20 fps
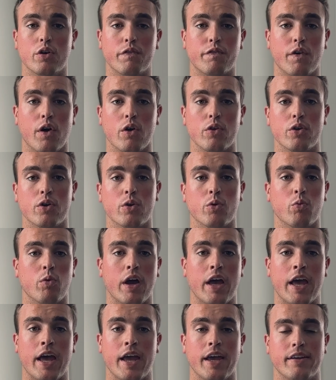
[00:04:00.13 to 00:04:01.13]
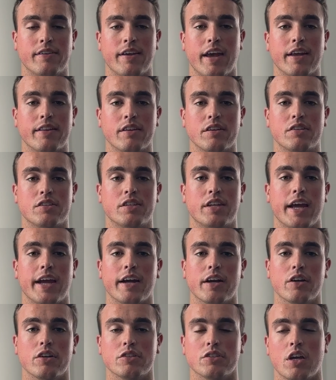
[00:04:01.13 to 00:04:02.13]
farther away, take the
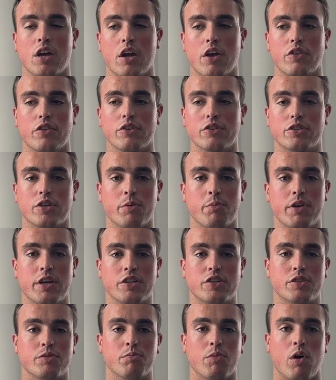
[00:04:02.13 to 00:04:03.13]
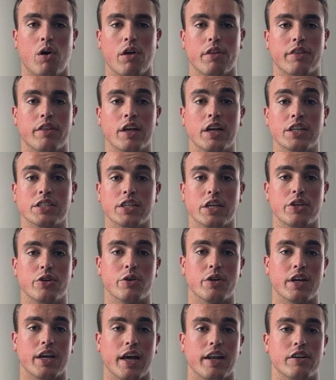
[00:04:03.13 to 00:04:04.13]
stairs. There's so many small things that you
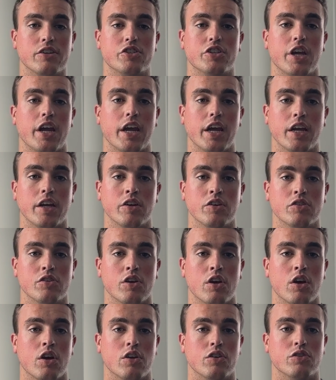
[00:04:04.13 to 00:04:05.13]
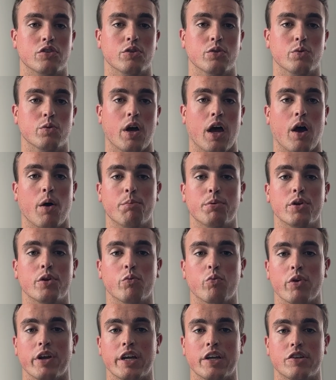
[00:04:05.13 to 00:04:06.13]
can kind of change to help you
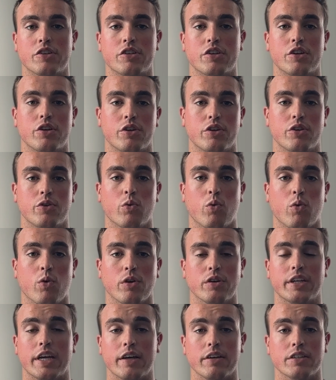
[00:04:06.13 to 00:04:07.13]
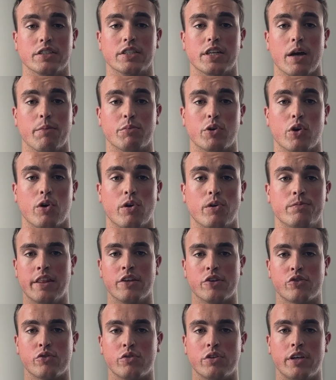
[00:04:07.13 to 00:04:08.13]
reach your daily step goal. And
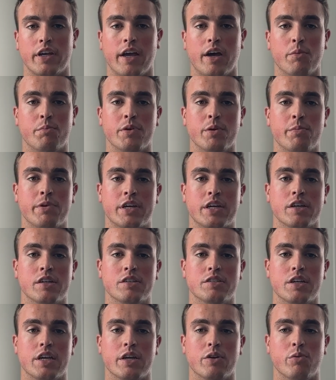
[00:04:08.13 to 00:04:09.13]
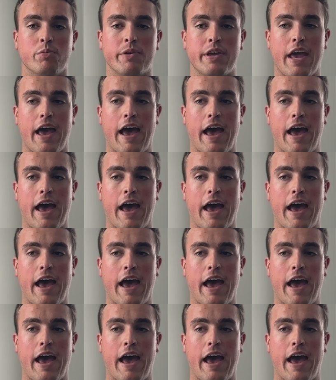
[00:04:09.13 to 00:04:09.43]
this will really help you because it'll be